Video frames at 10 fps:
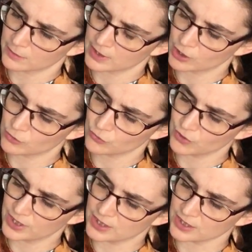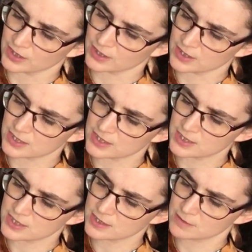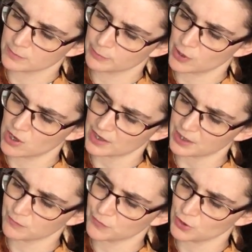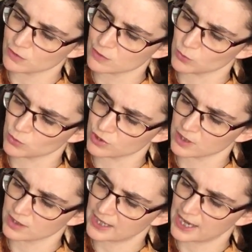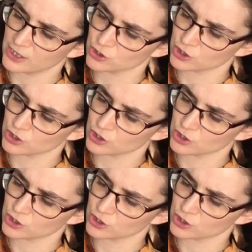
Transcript: Ingredients: bark infused water, cane